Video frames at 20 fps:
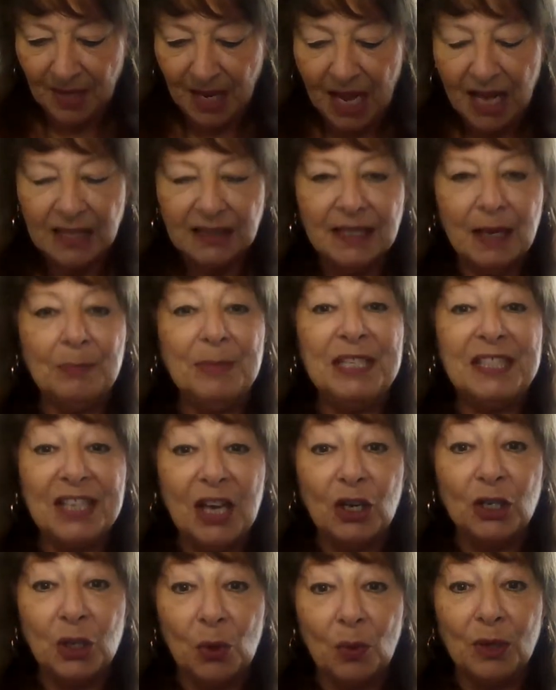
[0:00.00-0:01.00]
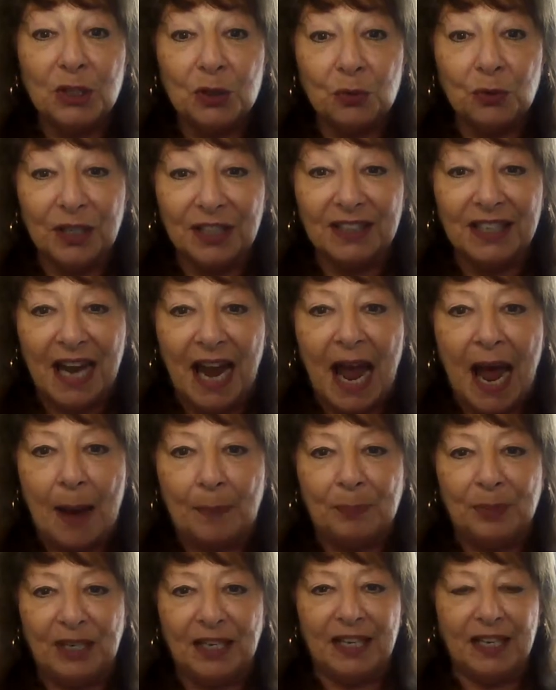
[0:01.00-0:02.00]
Let me tell you what's really
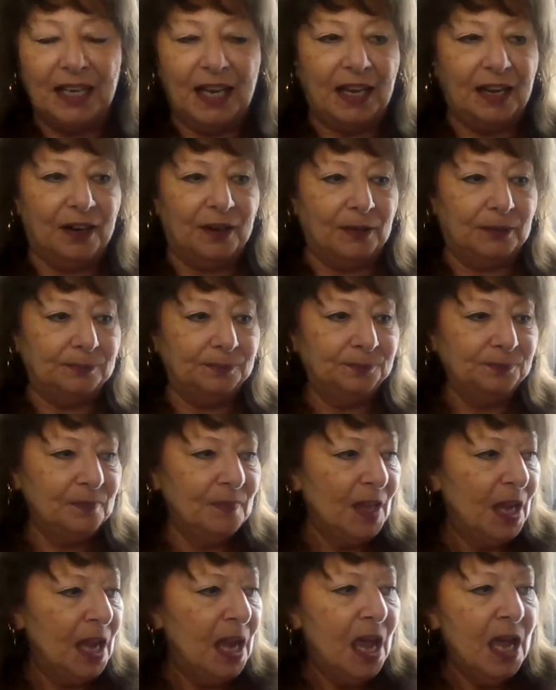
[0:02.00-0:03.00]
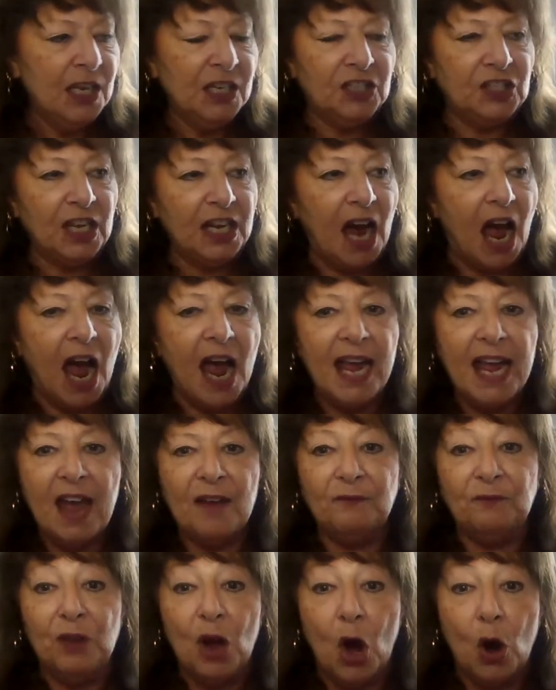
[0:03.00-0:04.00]
happening here. You see, I
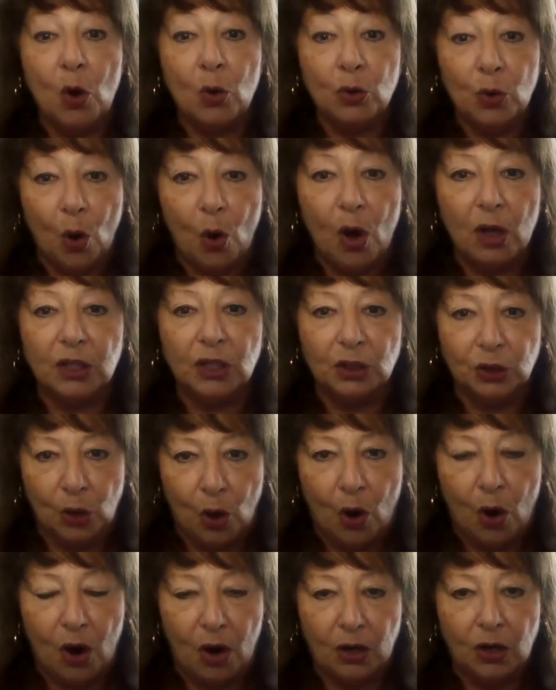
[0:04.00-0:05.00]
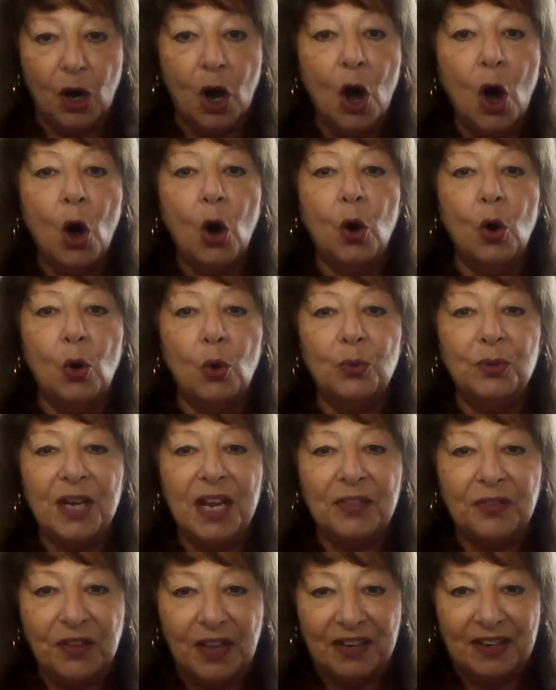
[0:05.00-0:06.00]
have known all along who
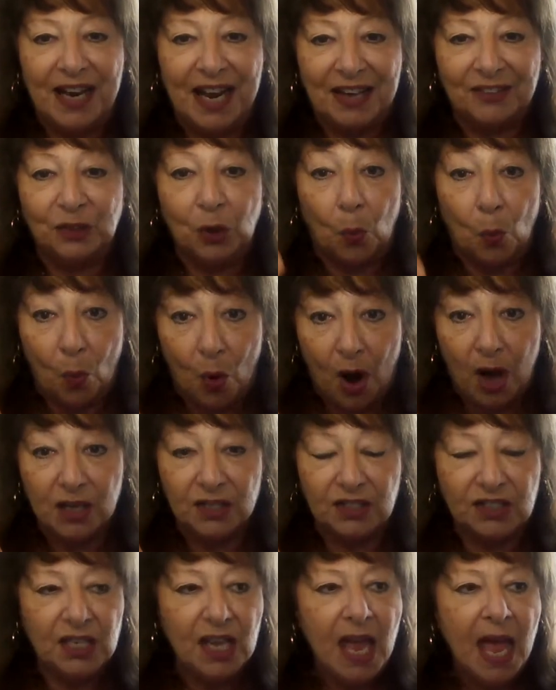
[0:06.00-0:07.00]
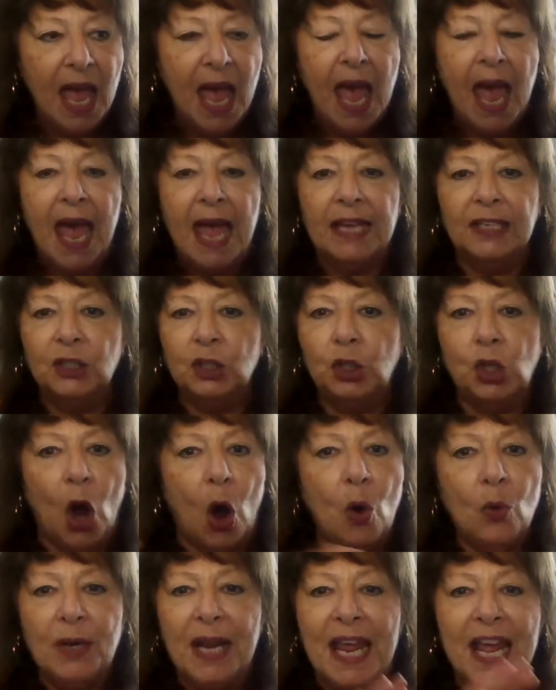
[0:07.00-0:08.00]
Nithyananda was, and
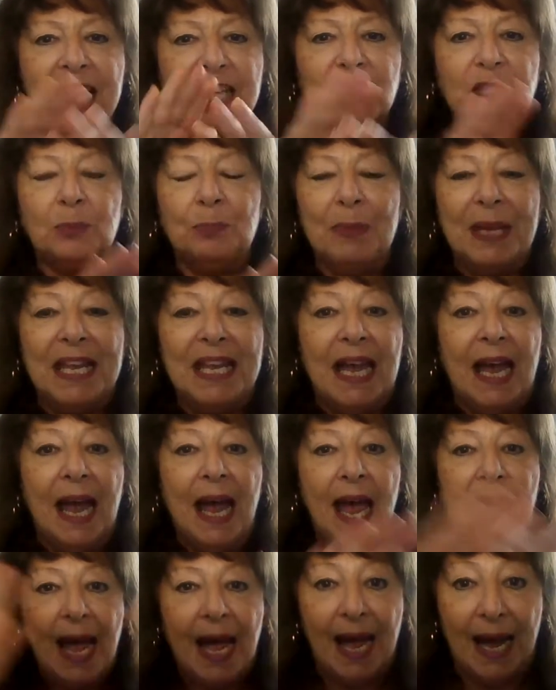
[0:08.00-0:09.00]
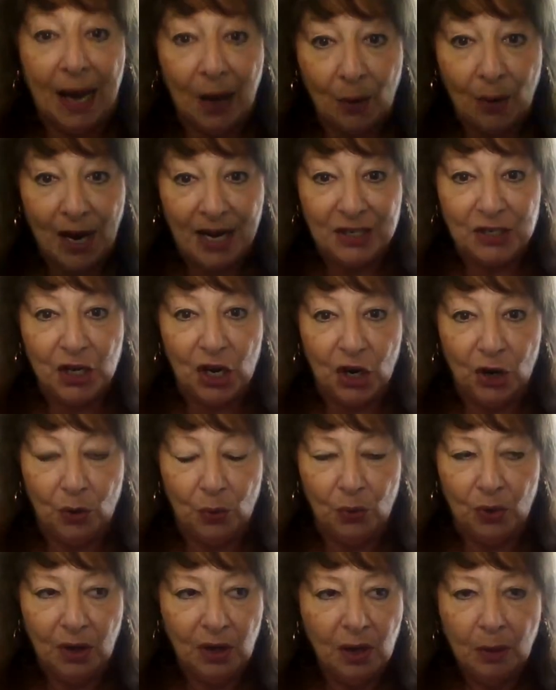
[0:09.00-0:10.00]
don't ask me how I
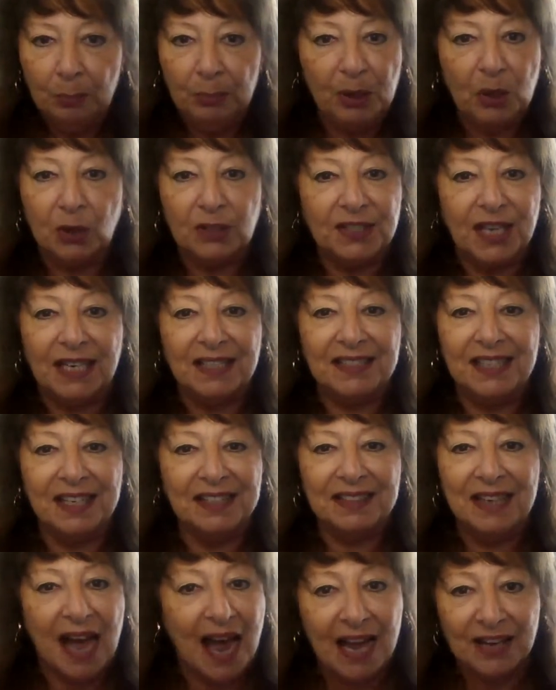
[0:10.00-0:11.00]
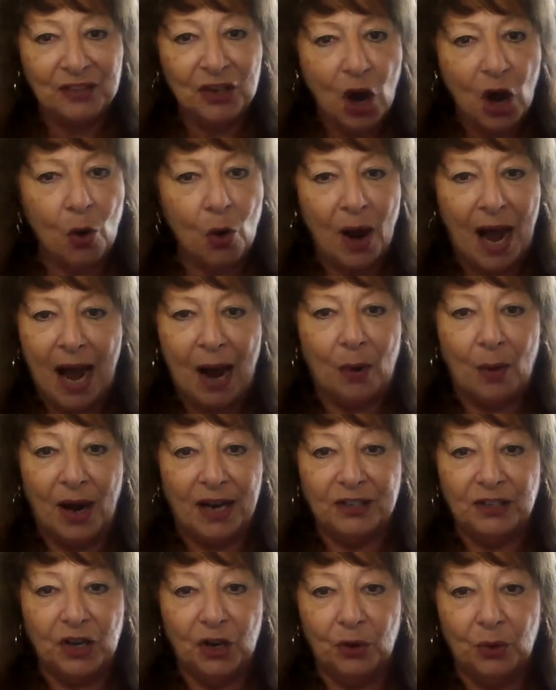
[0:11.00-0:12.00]
knew because I did not know how
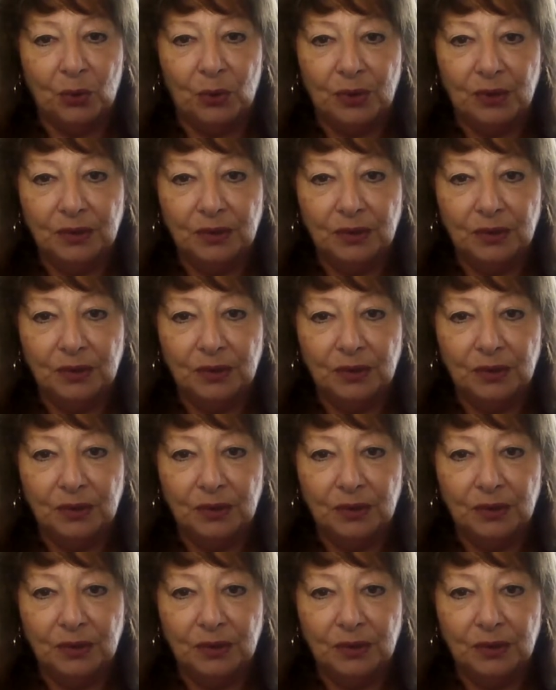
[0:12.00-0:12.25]
I knew.